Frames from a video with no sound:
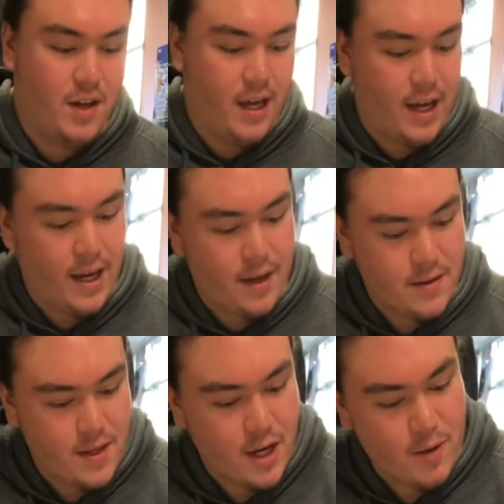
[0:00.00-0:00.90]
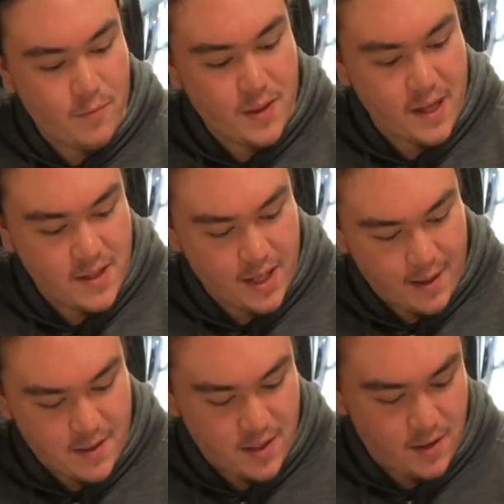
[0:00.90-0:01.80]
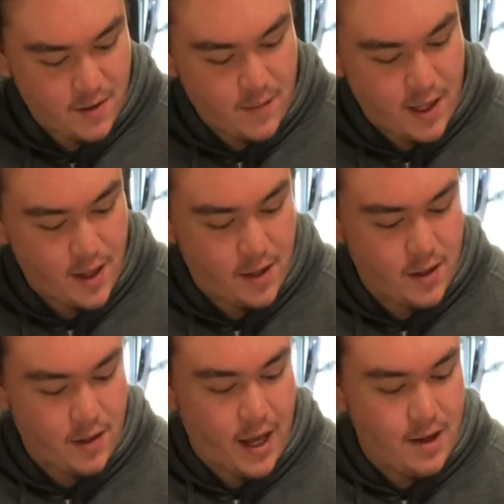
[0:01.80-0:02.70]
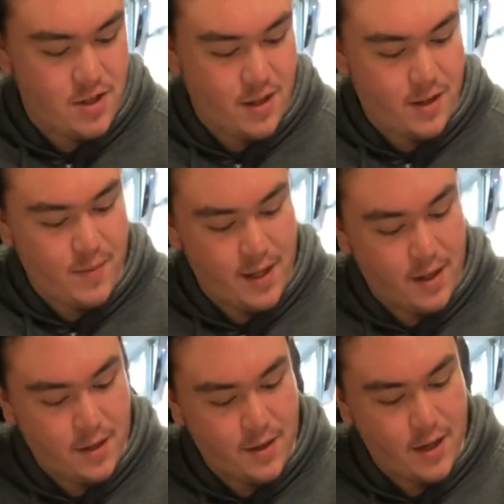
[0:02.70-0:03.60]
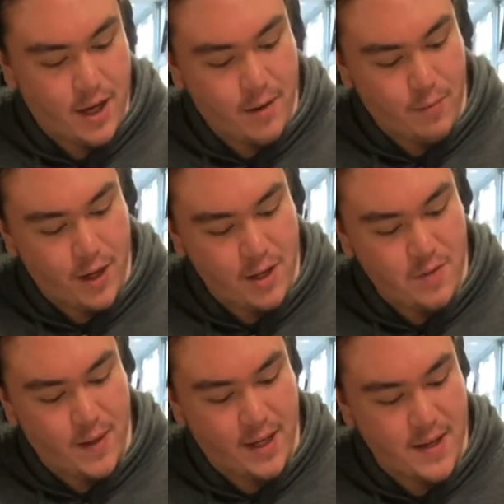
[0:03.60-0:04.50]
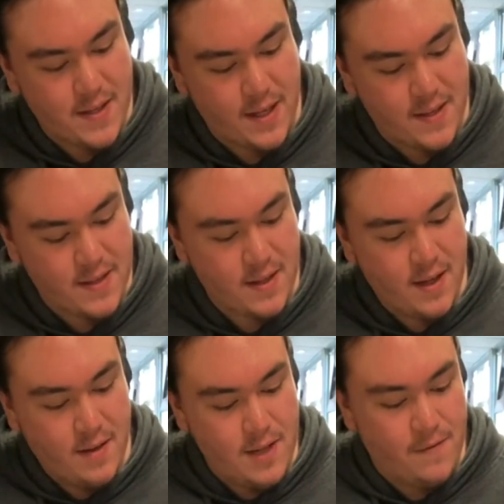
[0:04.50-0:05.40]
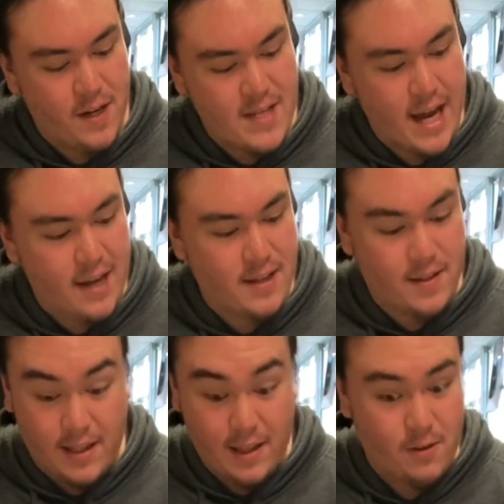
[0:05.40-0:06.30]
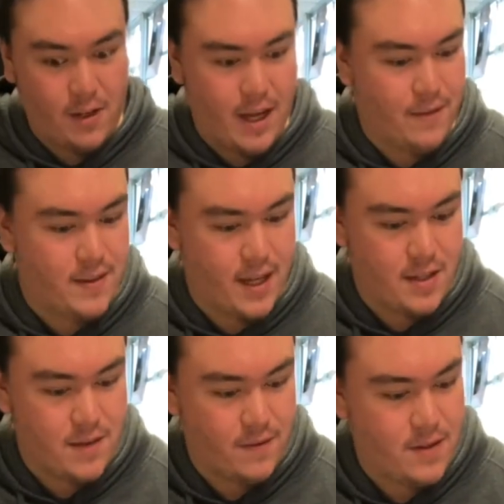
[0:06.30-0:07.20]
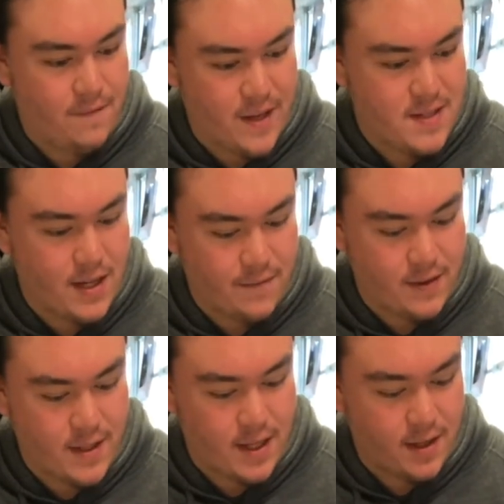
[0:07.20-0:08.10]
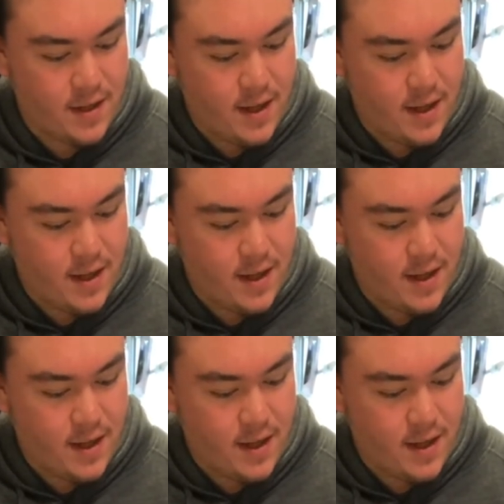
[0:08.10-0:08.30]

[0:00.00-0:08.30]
and thanks to Gamma Seal being a good bridge, because he's different attack than literally everything, different defense than everything,